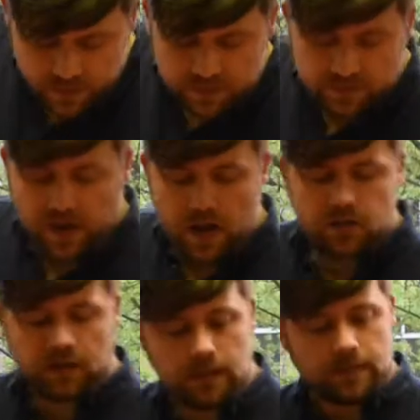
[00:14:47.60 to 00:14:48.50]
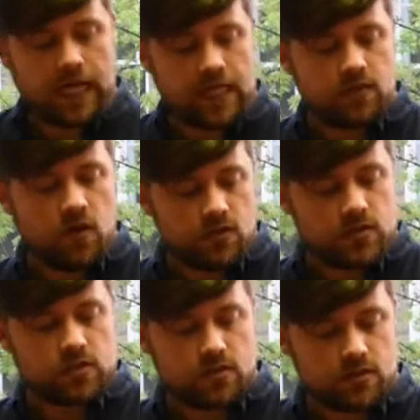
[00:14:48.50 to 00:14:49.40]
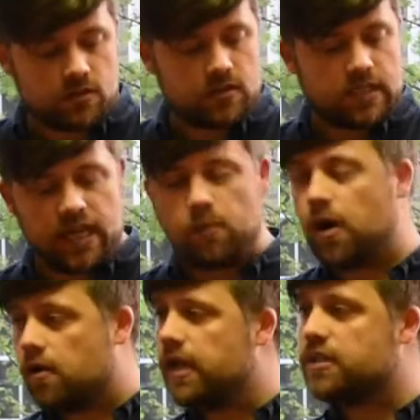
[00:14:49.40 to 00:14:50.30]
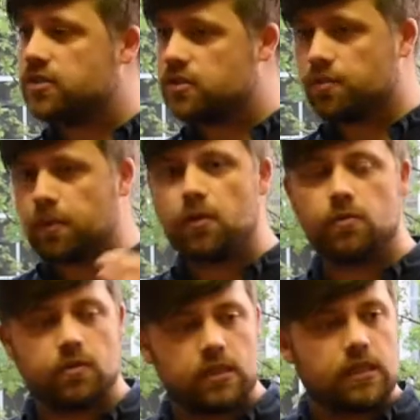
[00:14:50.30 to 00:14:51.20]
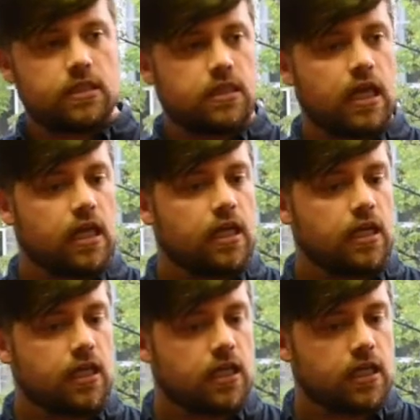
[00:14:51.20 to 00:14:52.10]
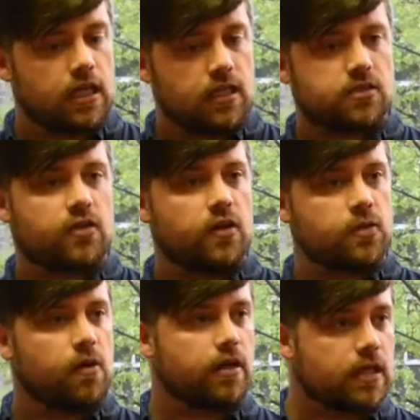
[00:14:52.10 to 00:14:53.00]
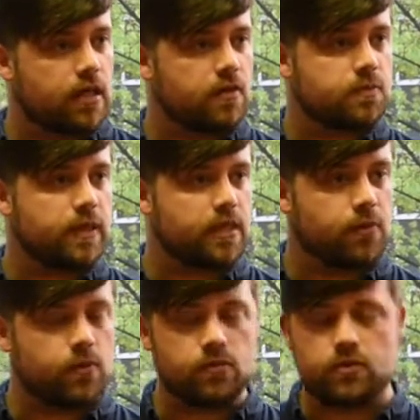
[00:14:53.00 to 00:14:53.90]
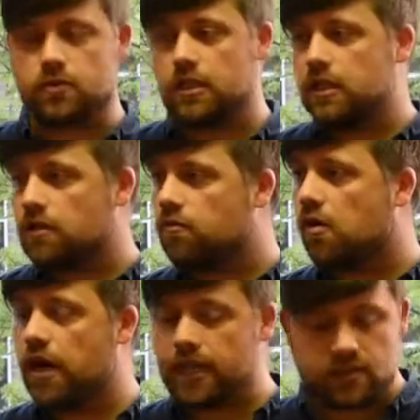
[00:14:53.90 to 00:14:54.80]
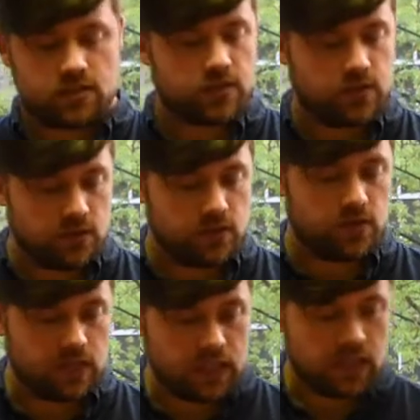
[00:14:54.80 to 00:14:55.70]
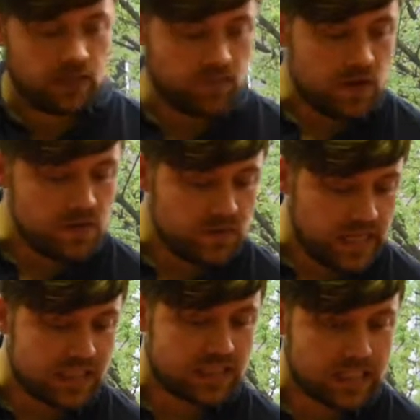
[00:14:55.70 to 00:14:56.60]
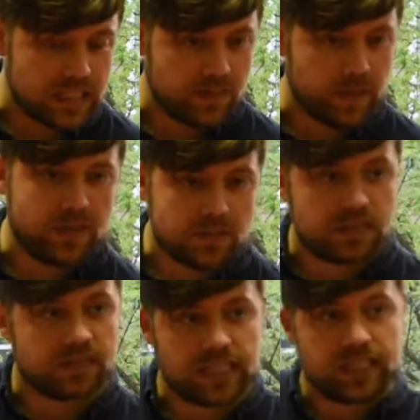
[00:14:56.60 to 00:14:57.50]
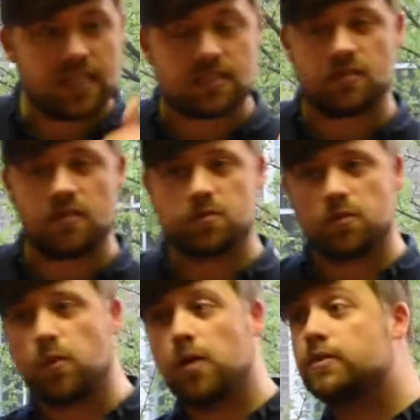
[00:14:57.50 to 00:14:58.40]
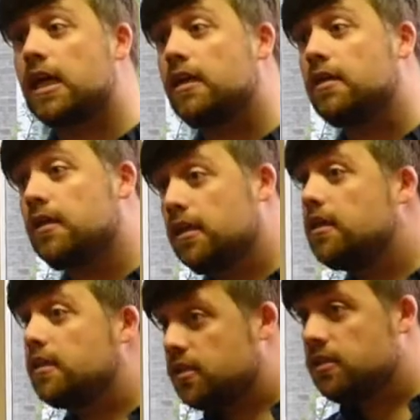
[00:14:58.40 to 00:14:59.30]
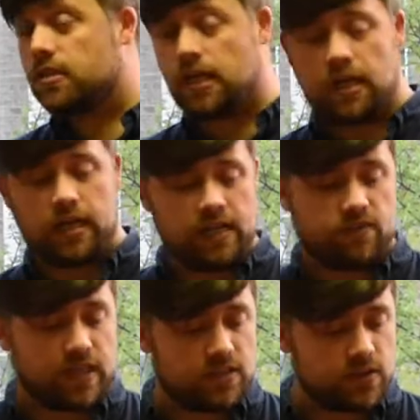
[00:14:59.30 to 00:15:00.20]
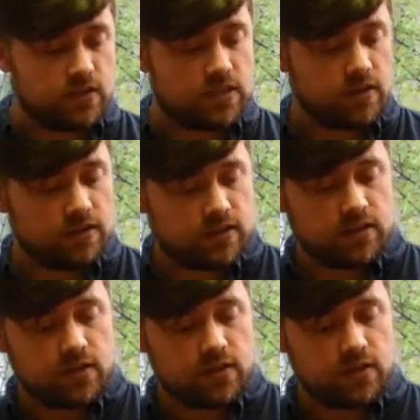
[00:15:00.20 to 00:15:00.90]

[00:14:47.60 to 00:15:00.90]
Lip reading: even further and not just say, well, let's support Scottish working class people's right to vote yes in independence and say, yes, nice one, well done, if they do decide to